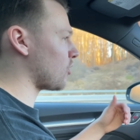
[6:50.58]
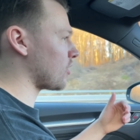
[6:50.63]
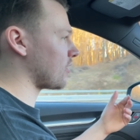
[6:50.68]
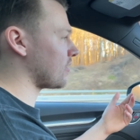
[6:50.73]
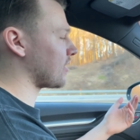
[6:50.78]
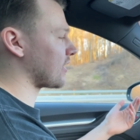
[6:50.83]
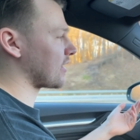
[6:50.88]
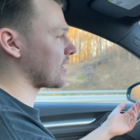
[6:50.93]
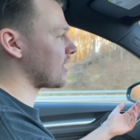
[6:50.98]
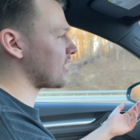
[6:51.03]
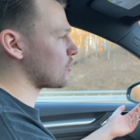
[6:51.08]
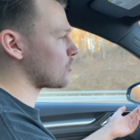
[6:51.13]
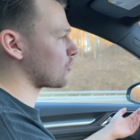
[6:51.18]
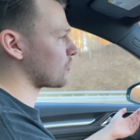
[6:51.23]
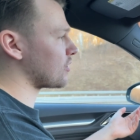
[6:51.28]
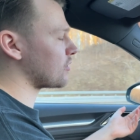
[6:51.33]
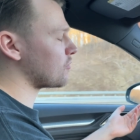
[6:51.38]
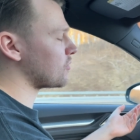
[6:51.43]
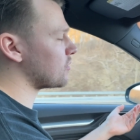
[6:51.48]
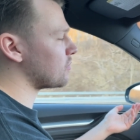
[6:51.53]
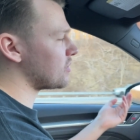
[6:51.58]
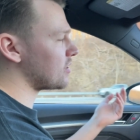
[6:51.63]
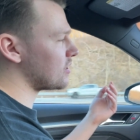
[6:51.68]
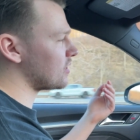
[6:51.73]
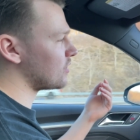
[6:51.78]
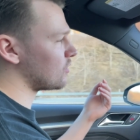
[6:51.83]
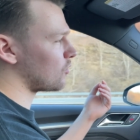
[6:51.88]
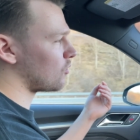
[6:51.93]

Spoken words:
like an A3 would be,